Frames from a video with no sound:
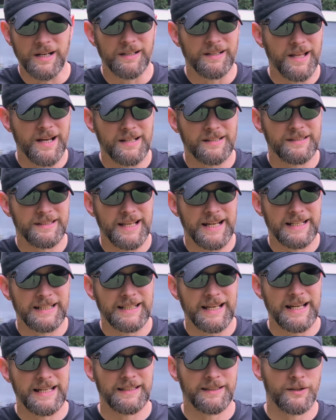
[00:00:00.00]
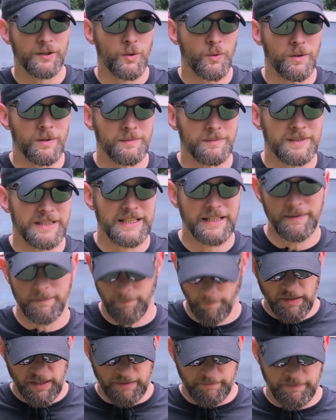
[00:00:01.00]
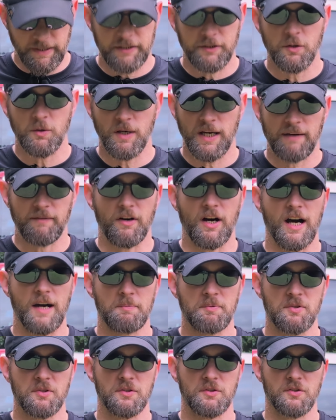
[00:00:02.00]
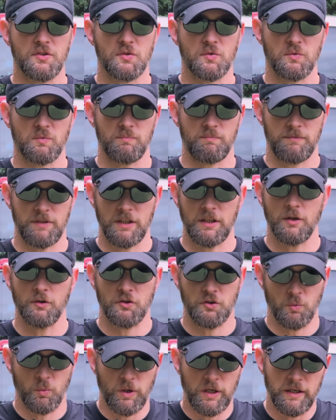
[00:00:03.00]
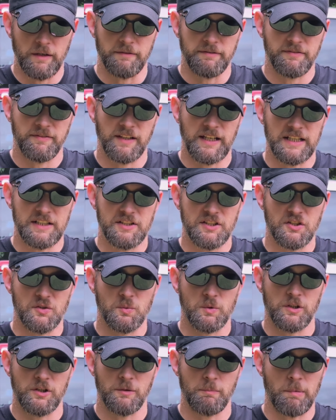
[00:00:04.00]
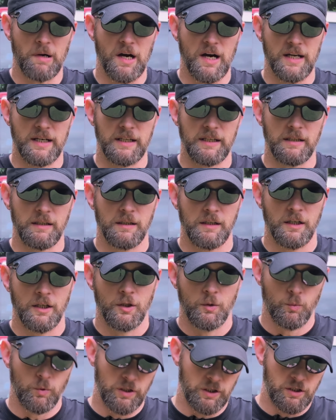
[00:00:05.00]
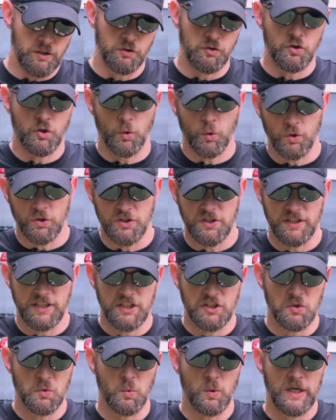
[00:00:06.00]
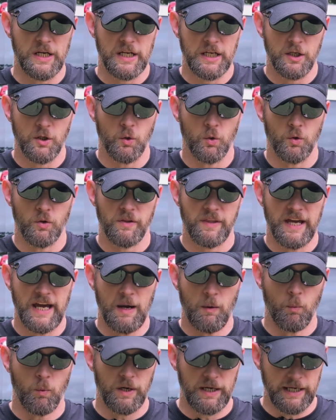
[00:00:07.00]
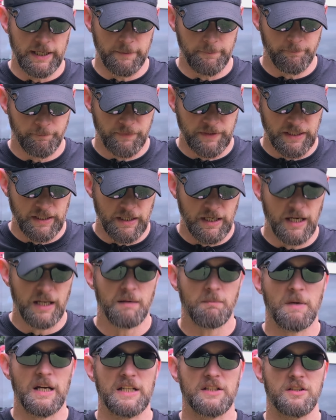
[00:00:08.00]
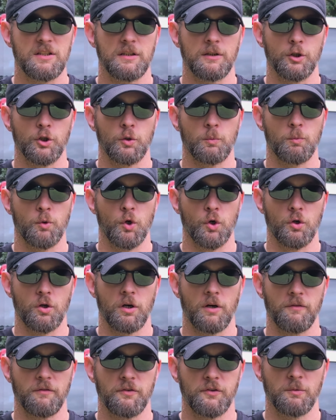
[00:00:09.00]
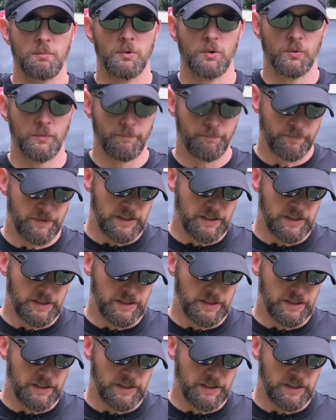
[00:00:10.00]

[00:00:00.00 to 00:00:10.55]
Glocks like that, you know what I'm saying? But they do have options, you know, to where it flexes with your body, where it contorts this way or that way, and it makes it a little more comfortable.